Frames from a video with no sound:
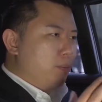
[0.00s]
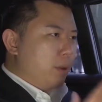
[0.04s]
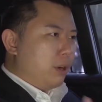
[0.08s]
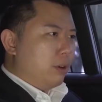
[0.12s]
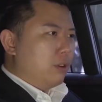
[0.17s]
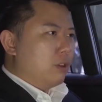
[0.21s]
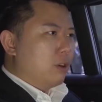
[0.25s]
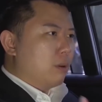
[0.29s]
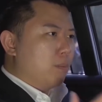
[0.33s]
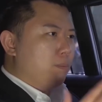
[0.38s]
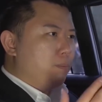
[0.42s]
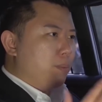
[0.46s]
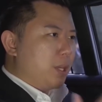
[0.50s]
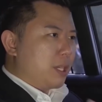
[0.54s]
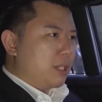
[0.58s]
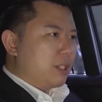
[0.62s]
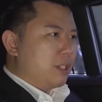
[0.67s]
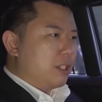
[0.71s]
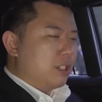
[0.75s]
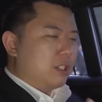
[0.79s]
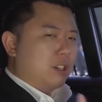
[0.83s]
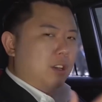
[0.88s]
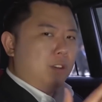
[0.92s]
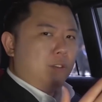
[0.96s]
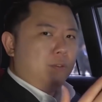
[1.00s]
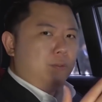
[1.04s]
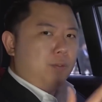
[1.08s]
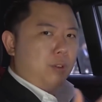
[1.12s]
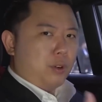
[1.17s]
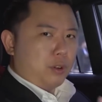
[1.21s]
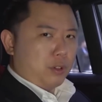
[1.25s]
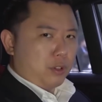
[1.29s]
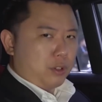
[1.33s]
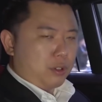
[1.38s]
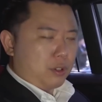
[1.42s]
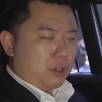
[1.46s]
build your business
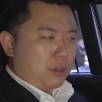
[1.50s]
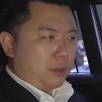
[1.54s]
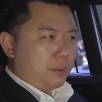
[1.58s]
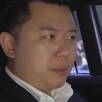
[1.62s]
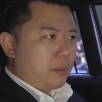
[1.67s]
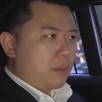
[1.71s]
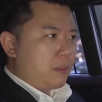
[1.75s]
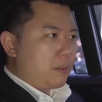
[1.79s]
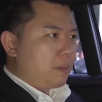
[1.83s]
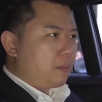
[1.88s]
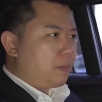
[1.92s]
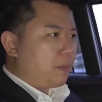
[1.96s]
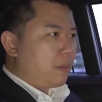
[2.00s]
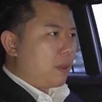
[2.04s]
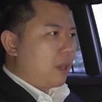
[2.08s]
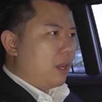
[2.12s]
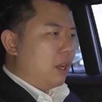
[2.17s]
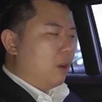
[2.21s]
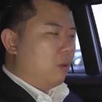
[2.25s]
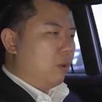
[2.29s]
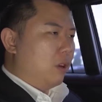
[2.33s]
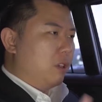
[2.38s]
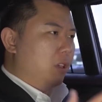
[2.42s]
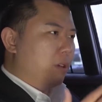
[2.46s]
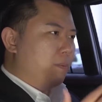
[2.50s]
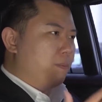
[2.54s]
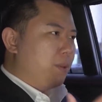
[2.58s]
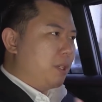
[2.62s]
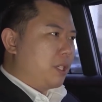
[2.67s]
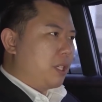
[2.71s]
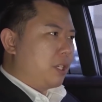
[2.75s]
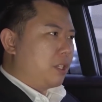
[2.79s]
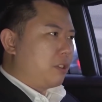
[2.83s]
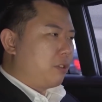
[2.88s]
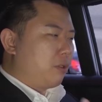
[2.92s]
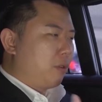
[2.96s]
first. And when your
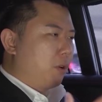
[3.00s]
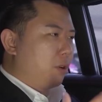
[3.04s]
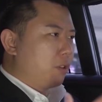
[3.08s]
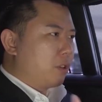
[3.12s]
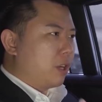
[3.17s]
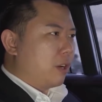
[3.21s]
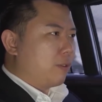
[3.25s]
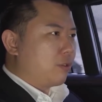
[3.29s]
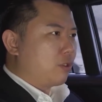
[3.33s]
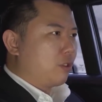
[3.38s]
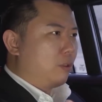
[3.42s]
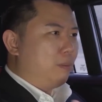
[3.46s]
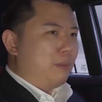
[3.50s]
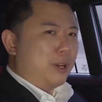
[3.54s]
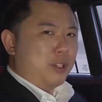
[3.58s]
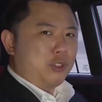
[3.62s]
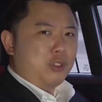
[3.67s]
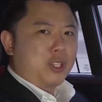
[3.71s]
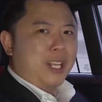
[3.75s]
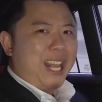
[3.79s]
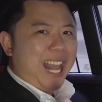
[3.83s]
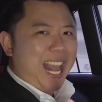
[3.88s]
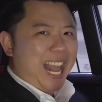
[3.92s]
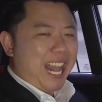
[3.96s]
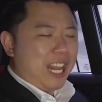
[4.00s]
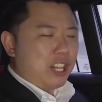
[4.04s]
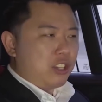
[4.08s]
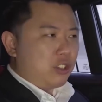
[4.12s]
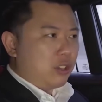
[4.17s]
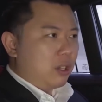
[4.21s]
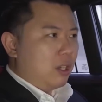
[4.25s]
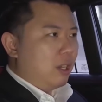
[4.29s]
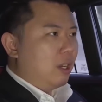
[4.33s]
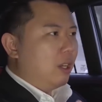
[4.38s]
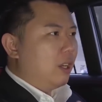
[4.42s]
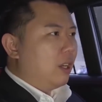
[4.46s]
business throws off so much
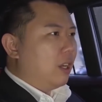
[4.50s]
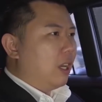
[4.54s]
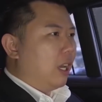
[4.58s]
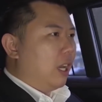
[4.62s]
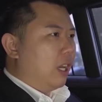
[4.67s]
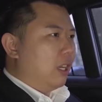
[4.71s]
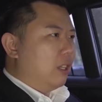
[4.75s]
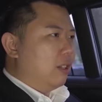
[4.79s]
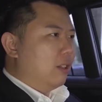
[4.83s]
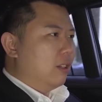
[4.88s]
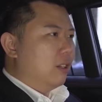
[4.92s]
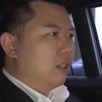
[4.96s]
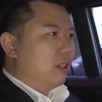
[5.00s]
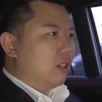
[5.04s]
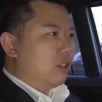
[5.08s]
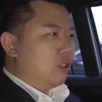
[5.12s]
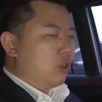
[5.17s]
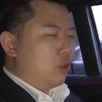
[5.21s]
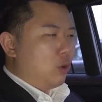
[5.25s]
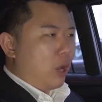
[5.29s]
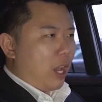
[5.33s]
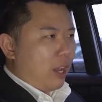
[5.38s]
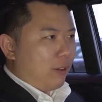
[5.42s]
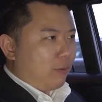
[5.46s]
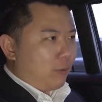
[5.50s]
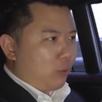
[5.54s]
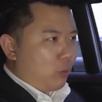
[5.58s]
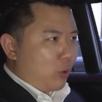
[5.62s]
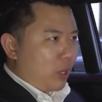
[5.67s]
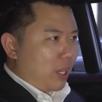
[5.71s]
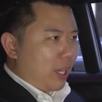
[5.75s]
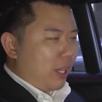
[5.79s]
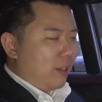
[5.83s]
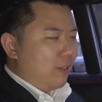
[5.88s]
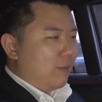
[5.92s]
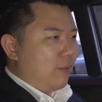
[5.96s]
cash and you have
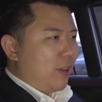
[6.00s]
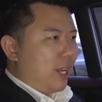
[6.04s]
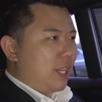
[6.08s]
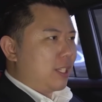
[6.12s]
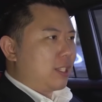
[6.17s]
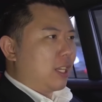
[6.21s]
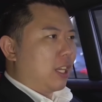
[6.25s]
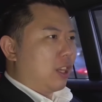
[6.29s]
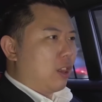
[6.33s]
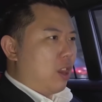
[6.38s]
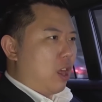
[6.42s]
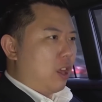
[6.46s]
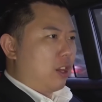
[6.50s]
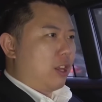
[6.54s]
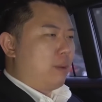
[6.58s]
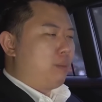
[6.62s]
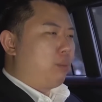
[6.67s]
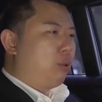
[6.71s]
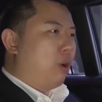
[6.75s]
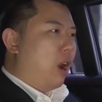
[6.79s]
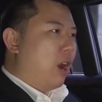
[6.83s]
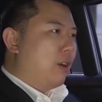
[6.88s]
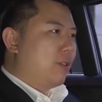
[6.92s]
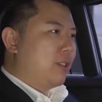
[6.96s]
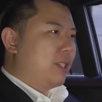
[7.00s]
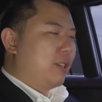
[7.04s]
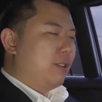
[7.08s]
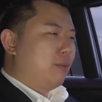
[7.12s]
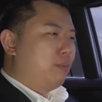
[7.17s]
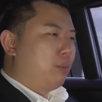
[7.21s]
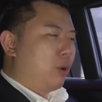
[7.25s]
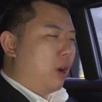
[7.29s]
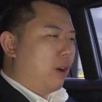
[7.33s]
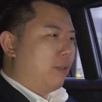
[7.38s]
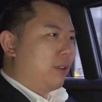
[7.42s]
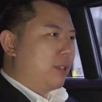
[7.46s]
reinvest a lot of
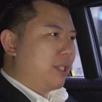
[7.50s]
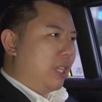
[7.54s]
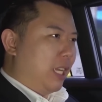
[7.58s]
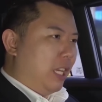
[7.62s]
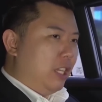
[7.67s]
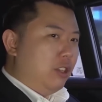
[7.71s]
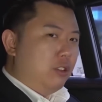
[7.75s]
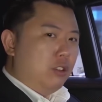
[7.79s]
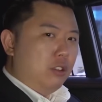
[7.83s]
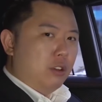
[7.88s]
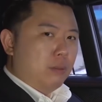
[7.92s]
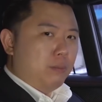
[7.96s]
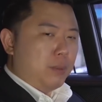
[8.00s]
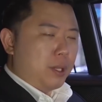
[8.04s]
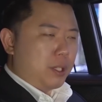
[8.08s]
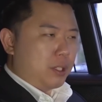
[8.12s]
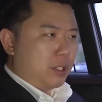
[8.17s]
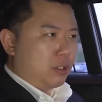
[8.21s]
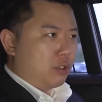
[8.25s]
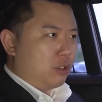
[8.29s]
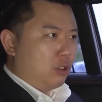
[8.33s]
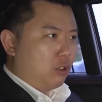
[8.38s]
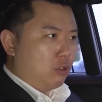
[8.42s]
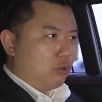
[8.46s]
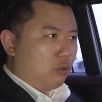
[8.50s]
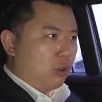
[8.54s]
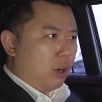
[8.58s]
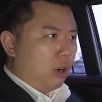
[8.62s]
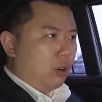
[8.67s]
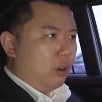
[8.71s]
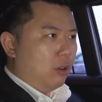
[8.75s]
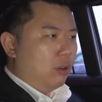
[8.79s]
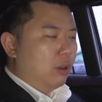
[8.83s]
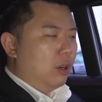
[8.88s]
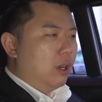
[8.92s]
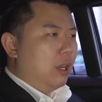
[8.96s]
profits into your business to
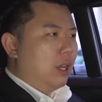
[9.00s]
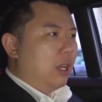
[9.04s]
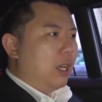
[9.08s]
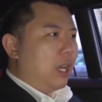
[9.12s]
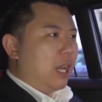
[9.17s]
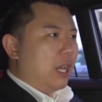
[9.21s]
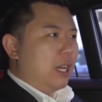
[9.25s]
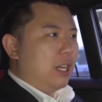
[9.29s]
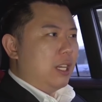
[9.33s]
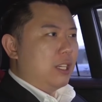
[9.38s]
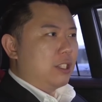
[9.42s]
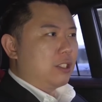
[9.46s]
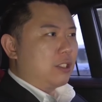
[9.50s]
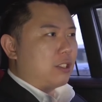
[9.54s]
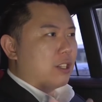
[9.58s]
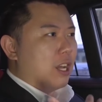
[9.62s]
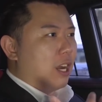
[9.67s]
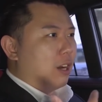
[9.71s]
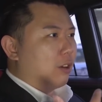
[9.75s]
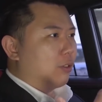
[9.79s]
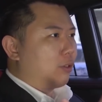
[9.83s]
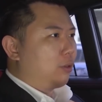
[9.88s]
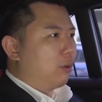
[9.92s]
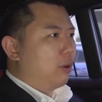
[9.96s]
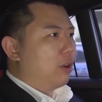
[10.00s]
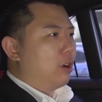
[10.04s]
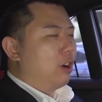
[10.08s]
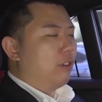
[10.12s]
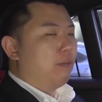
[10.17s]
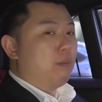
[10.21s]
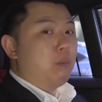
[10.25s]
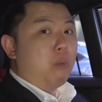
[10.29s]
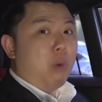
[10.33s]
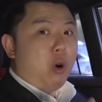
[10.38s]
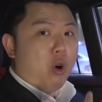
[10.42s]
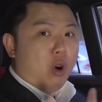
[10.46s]
grow, and it's now throwing
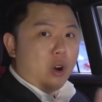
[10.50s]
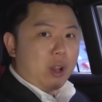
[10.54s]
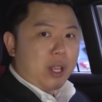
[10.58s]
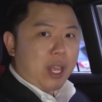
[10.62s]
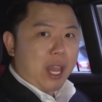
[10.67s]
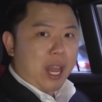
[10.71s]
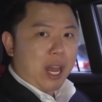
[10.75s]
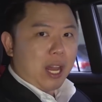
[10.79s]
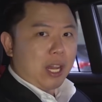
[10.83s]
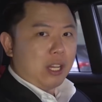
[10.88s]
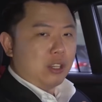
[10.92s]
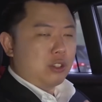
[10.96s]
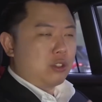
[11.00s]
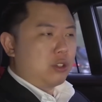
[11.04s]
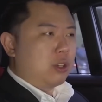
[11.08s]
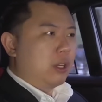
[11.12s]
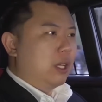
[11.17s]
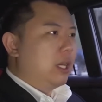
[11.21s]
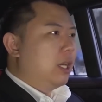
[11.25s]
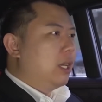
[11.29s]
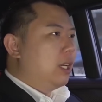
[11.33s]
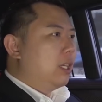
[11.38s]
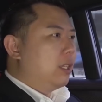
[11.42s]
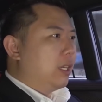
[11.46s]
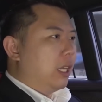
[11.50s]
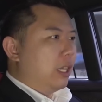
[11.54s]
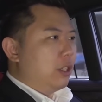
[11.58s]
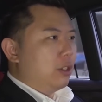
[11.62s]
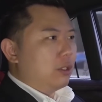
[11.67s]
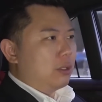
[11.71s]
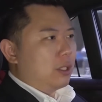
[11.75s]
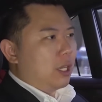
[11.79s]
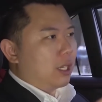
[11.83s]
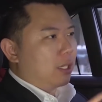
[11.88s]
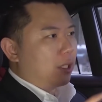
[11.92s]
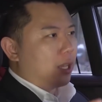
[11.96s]
off more cash, then
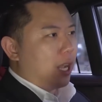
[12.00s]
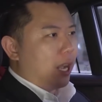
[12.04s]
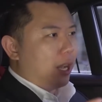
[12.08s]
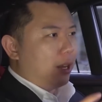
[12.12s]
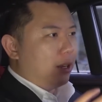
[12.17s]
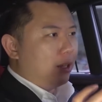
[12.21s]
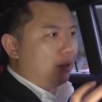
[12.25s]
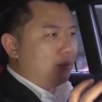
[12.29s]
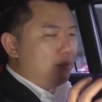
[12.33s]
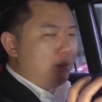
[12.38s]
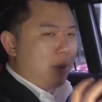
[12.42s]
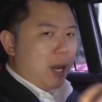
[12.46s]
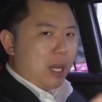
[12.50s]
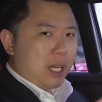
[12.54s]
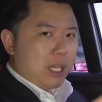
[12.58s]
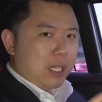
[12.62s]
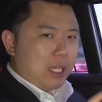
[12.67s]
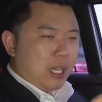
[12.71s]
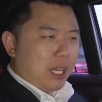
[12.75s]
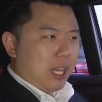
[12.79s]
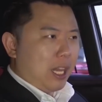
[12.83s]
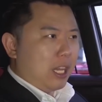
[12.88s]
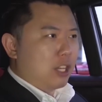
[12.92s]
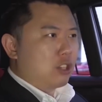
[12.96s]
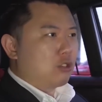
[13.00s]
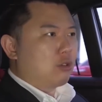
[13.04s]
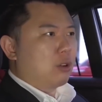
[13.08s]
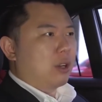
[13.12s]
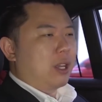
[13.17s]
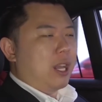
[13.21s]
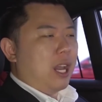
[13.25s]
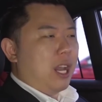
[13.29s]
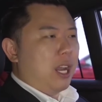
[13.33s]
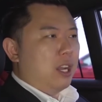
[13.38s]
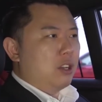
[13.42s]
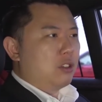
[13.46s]
you take that money, the
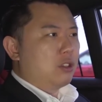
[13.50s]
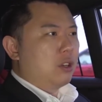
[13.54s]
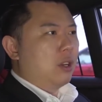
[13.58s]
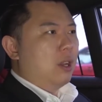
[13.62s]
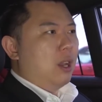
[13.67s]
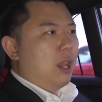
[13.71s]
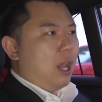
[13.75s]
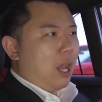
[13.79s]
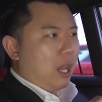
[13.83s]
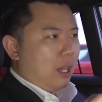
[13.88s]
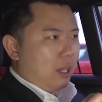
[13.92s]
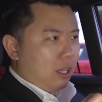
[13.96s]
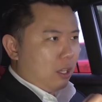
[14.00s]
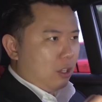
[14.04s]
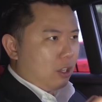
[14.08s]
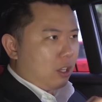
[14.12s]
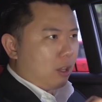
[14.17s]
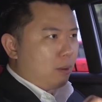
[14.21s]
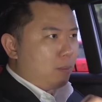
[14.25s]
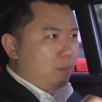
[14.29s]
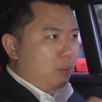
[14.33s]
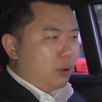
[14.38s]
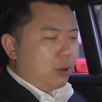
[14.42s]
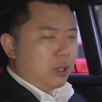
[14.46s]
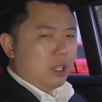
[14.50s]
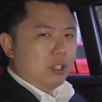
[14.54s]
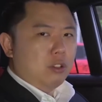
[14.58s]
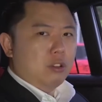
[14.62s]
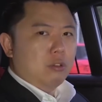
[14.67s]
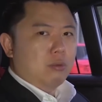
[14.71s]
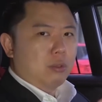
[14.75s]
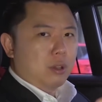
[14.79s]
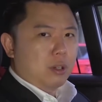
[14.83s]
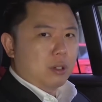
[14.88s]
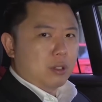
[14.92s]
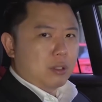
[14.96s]
extra cash, and then you can put
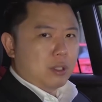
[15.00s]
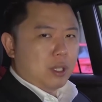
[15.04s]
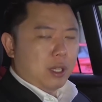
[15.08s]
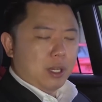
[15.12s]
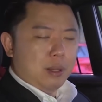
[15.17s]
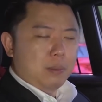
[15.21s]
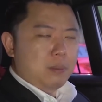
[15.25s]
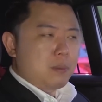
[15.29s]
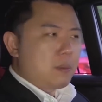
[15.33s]
into real estate.